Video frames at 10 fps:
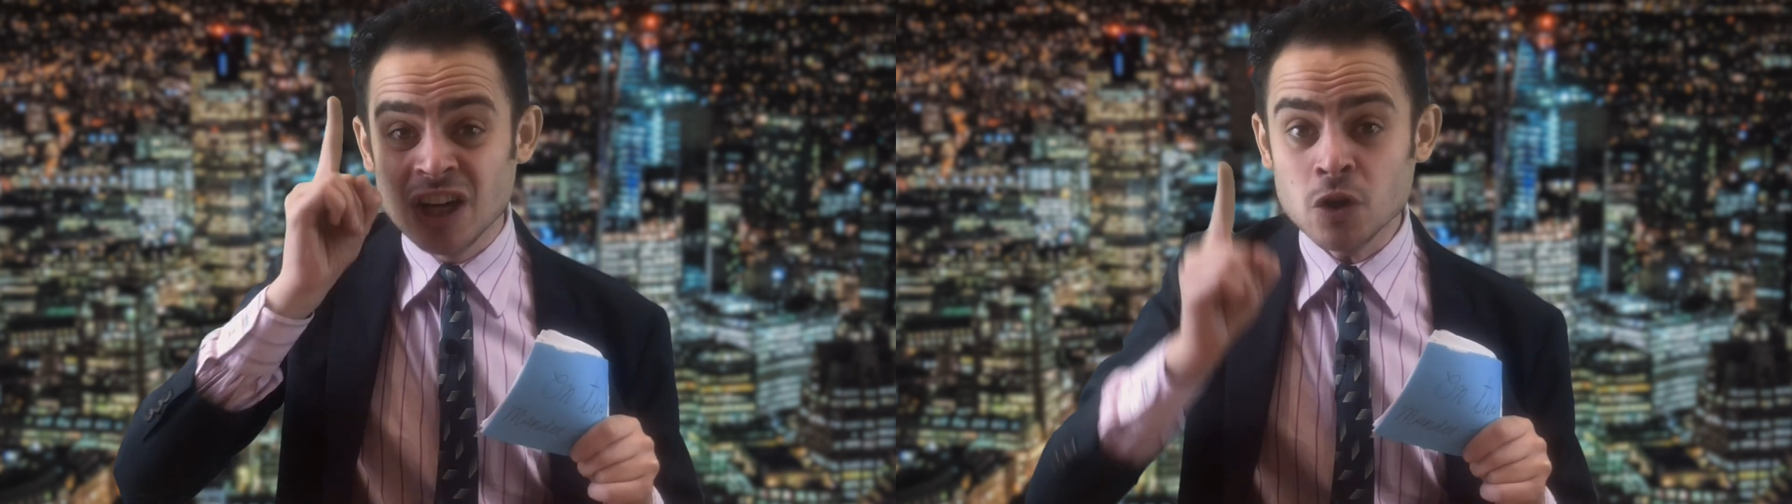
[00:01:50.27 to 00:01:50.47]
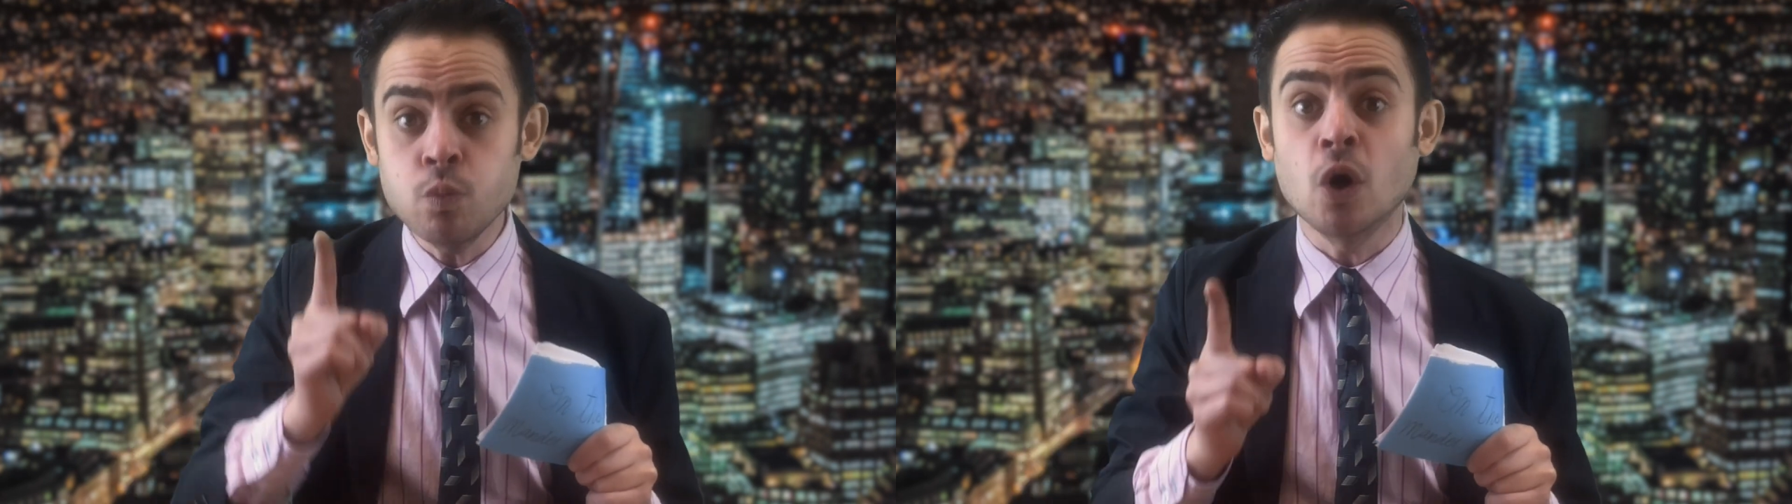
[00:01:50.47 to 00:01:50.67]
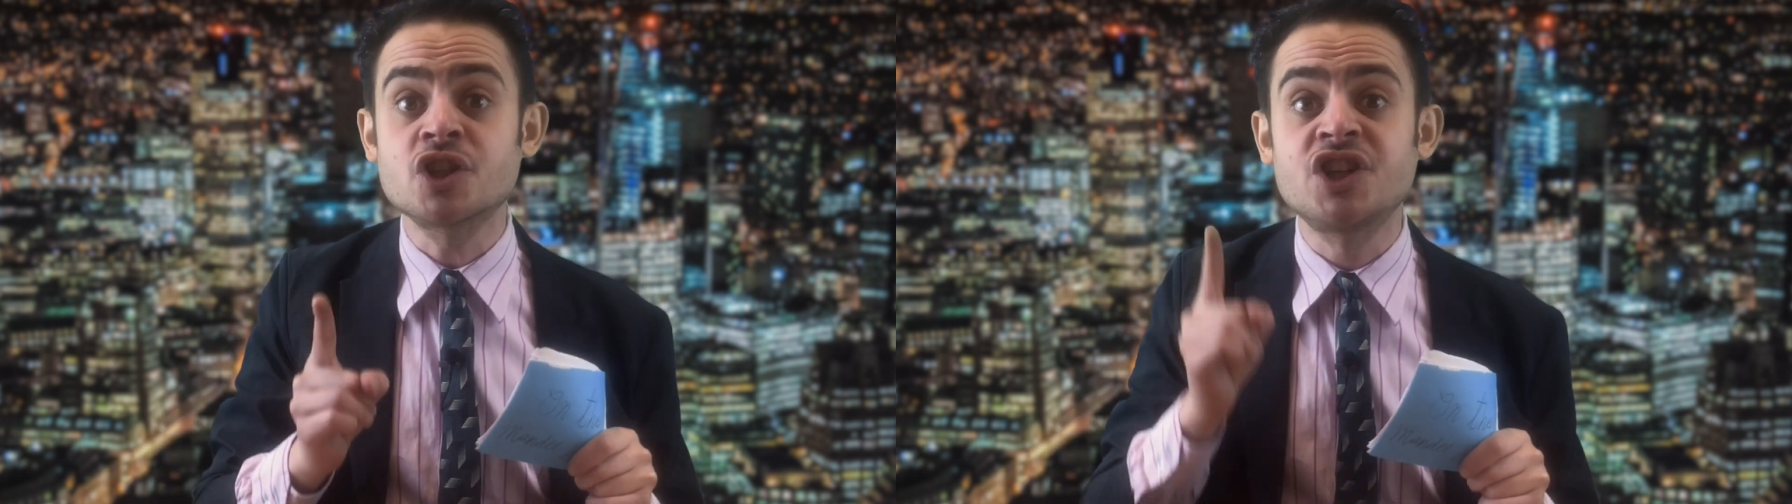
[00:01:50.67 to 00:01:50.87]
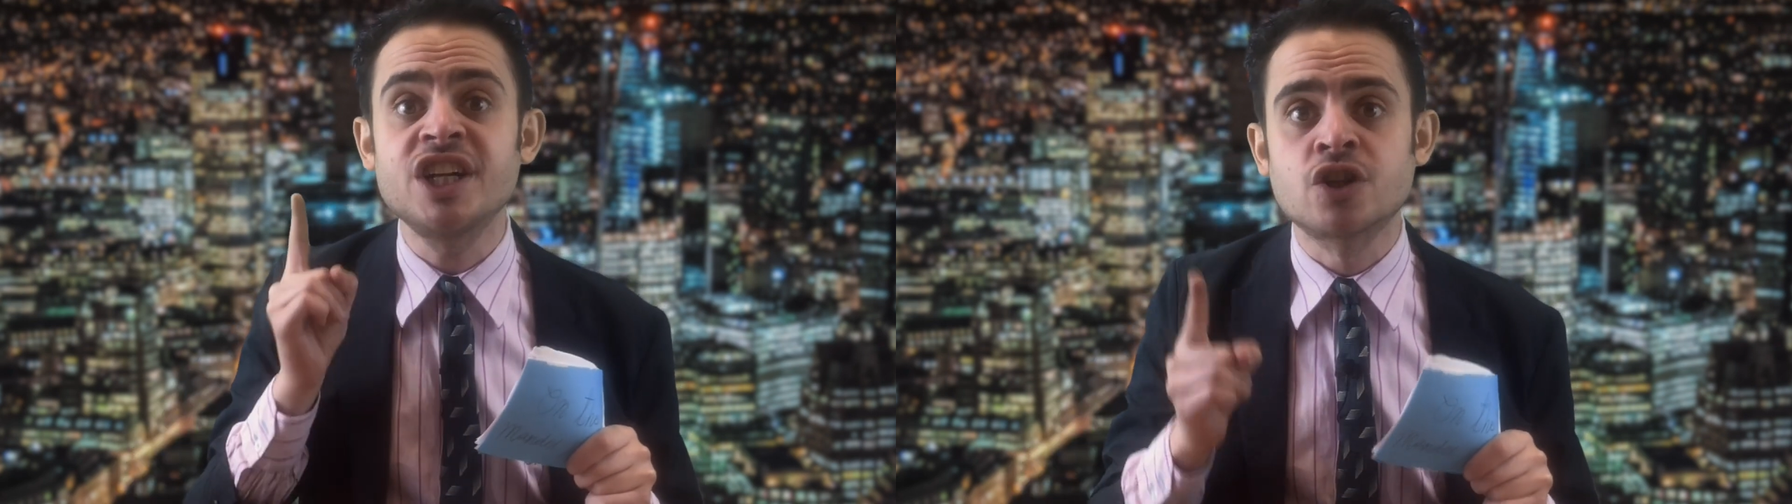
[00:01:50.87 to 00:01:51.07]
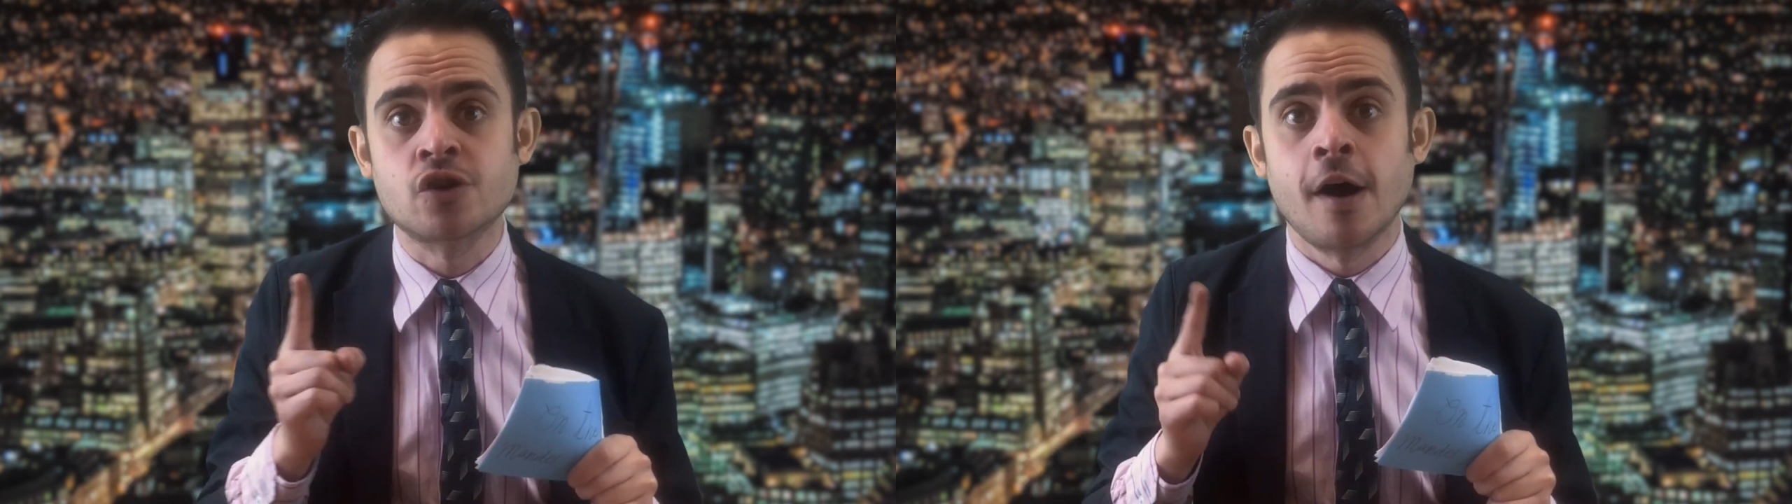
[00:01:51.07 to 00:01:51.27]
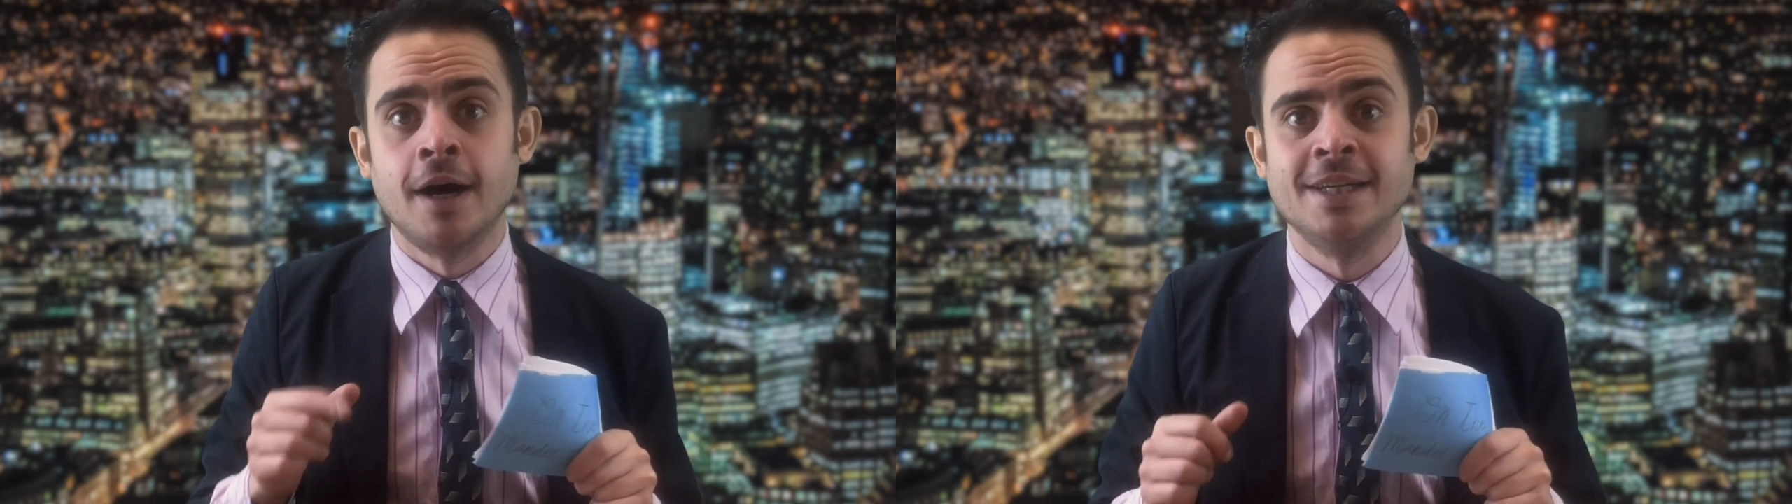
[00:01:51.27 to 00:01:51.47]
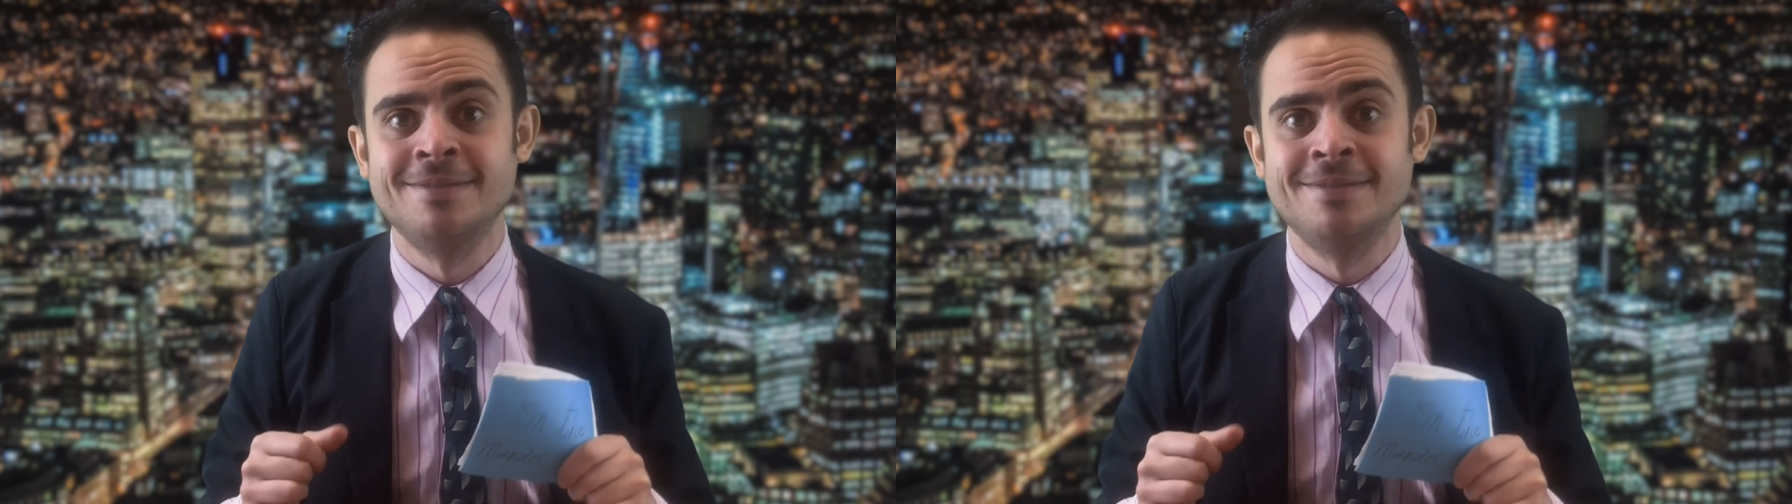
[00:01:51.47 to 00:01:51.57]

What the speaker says: to watch it dry.